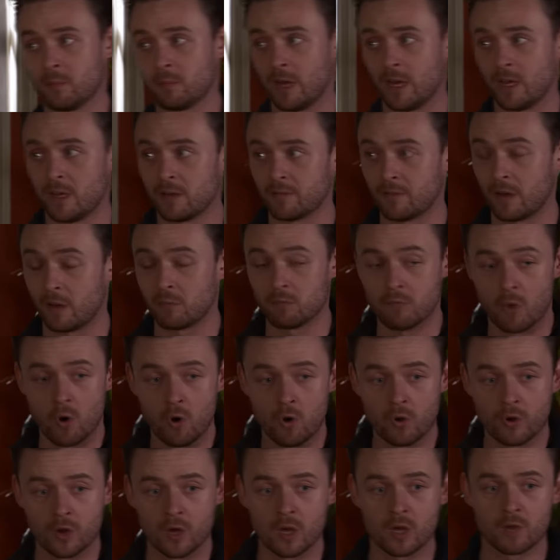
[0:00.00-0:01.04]
Maeve. I'm more
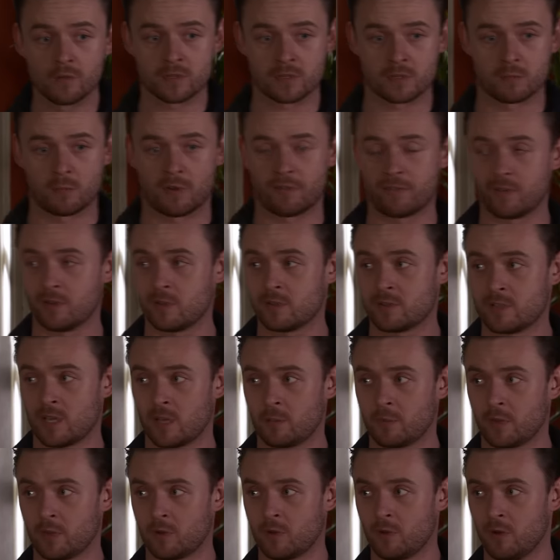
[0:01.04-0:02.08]
nervous than my first time at
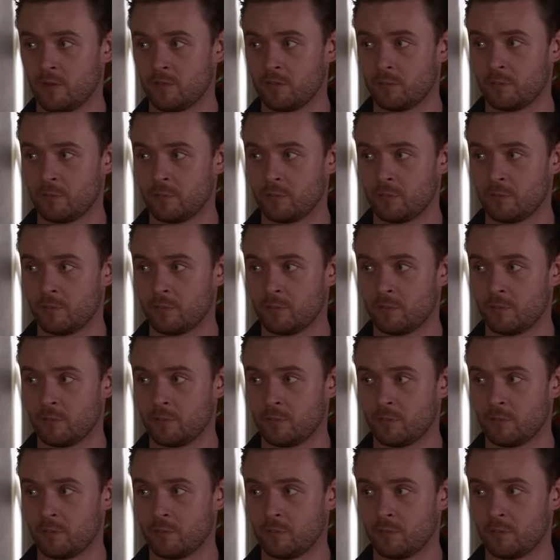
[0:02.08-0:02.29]
the Court of